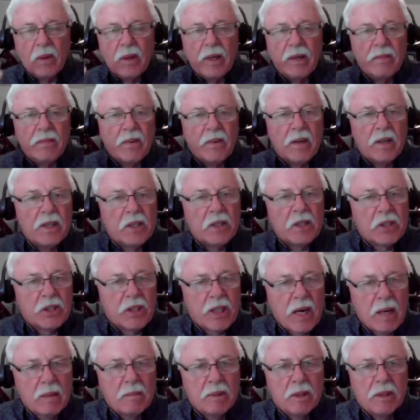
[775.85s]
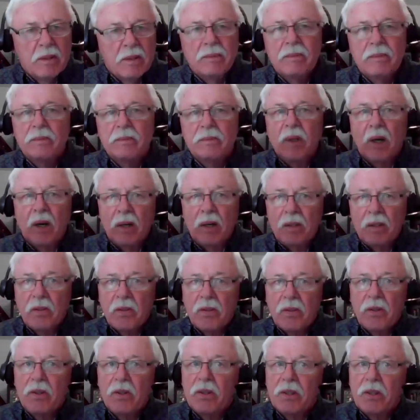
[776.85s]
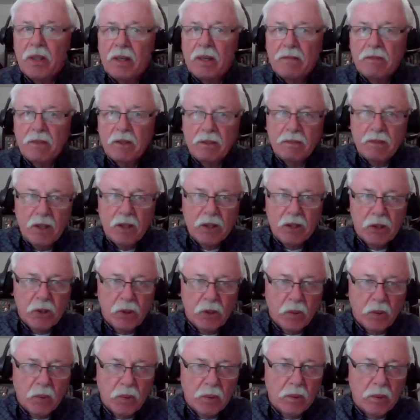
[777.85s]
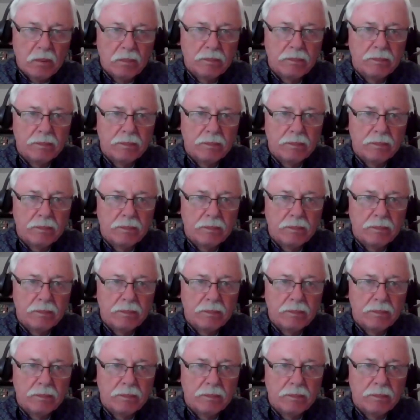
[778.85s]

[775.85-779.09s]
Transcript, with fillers: if our neshama, our third level of our soul,